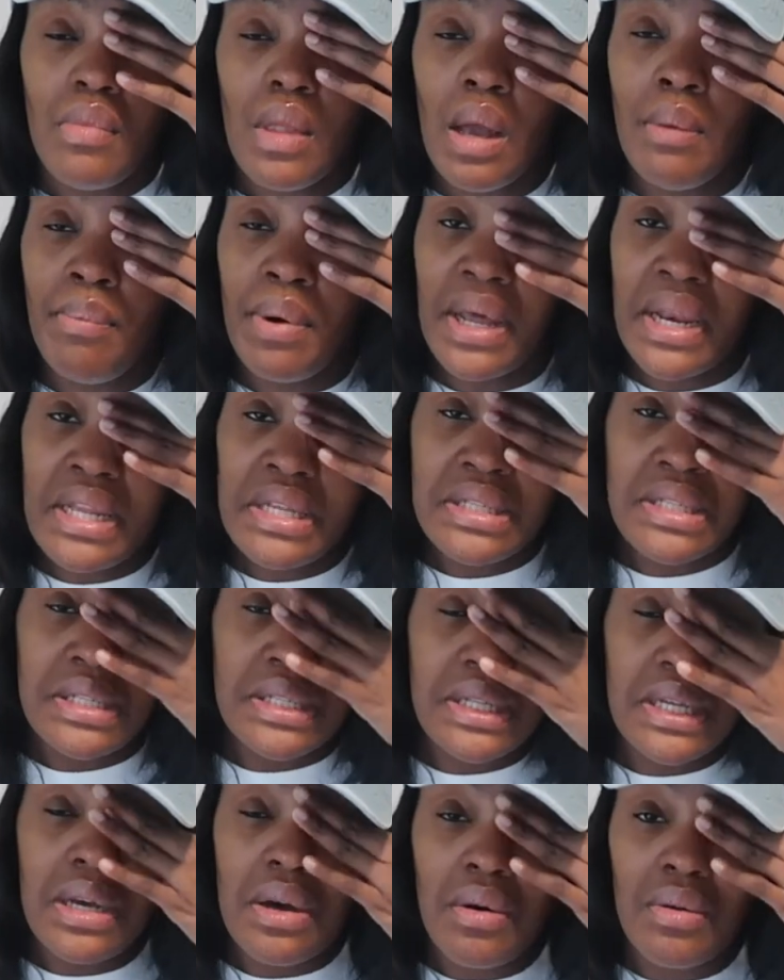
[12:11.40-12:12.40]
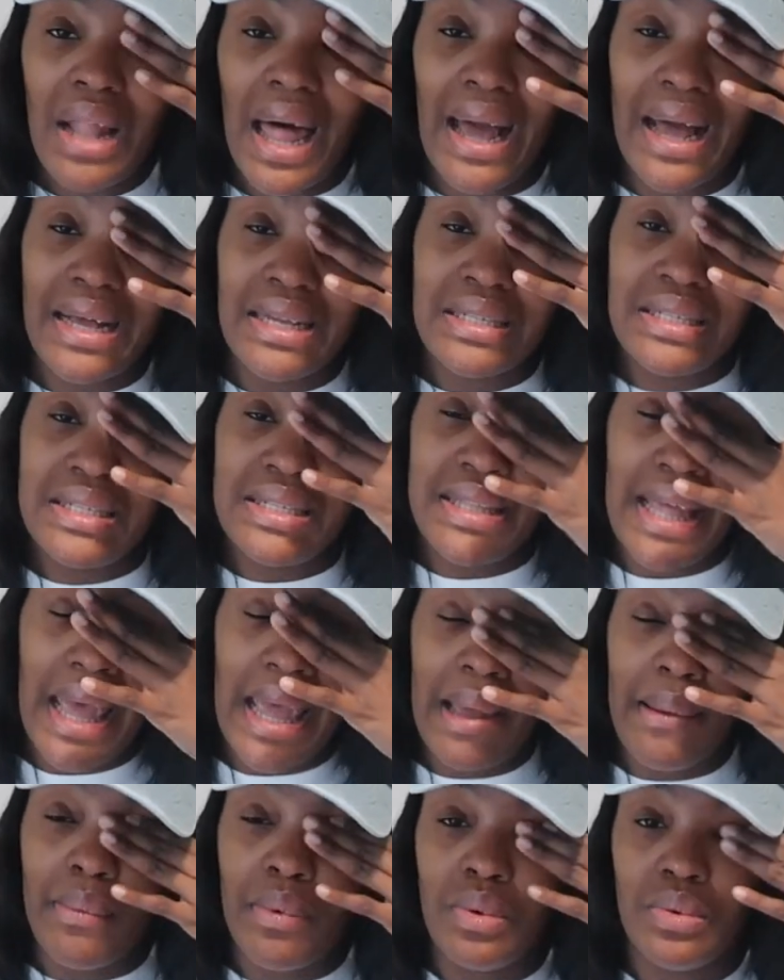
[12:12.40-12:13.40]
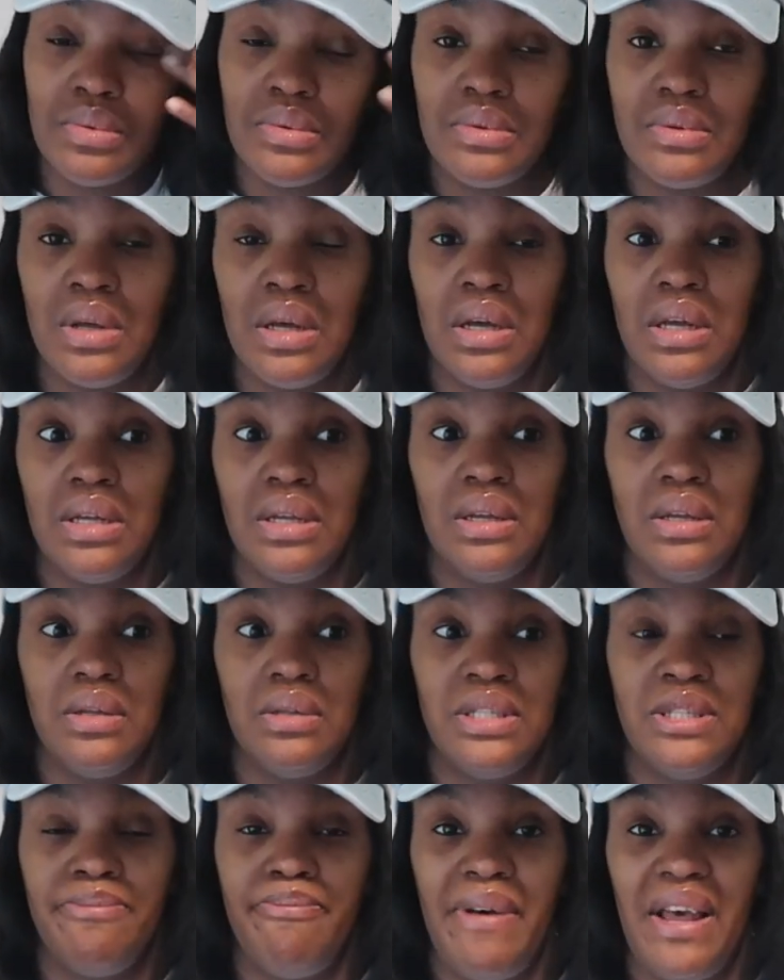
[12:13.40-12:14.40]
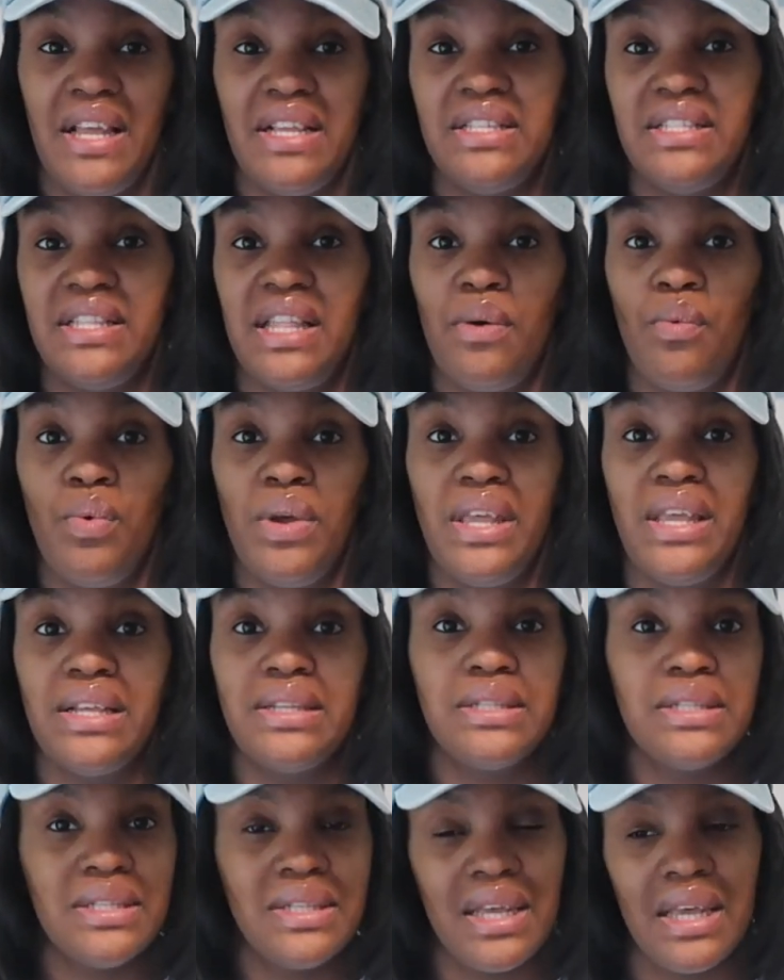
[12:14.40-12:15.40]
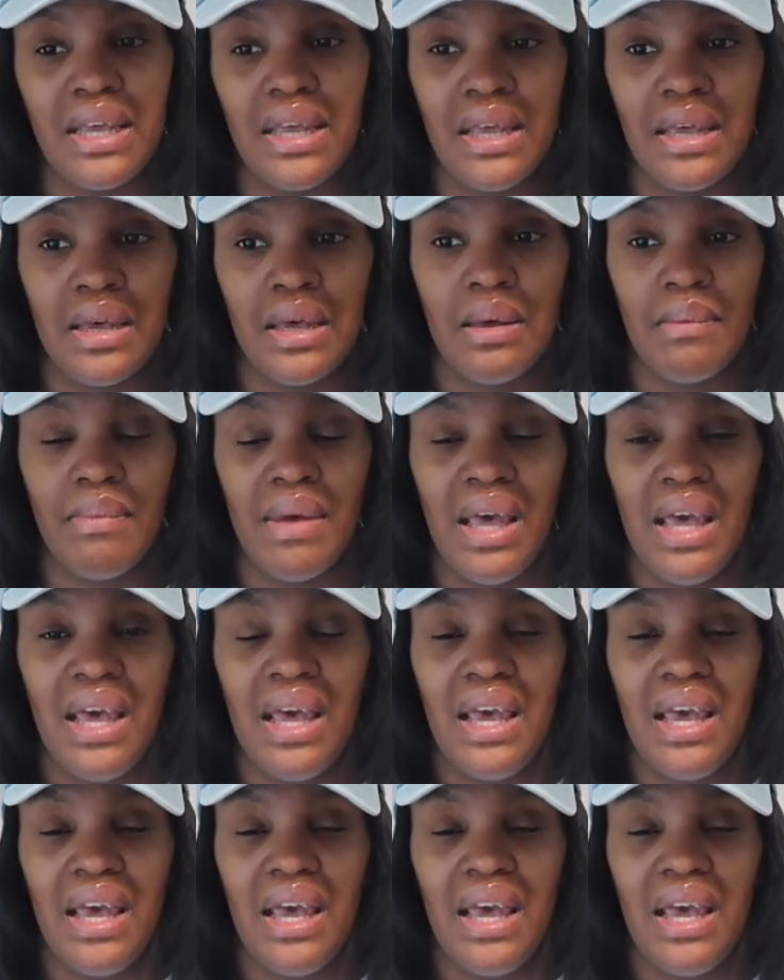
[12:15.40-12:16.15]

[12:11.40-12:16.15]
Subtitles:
But it's still like a stable space that we can sit him,